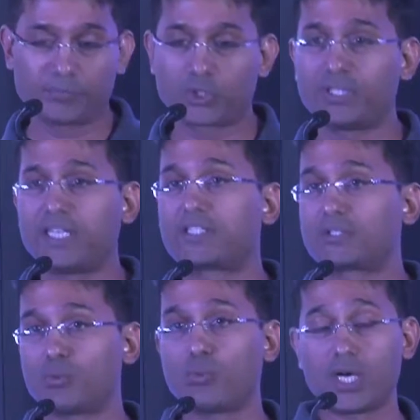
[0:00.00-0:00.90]
So
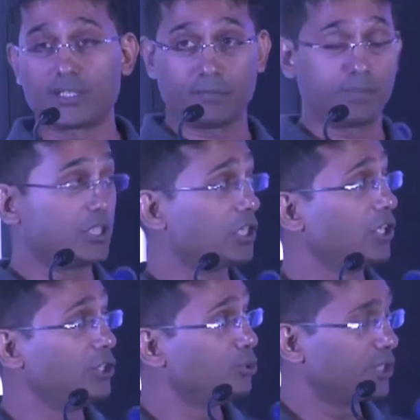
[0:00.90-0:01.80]
that's one
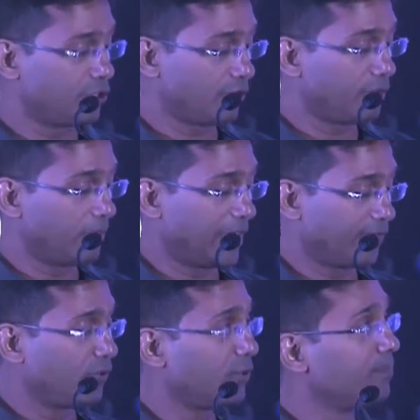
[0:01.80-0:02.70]
particular usage of the
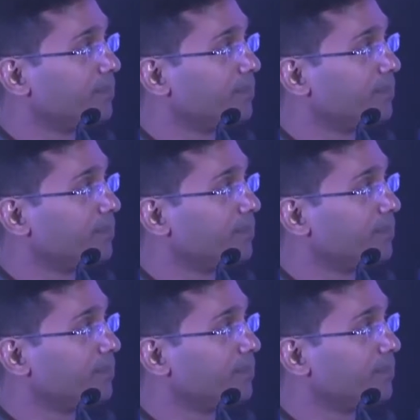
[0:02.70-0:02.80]
platform.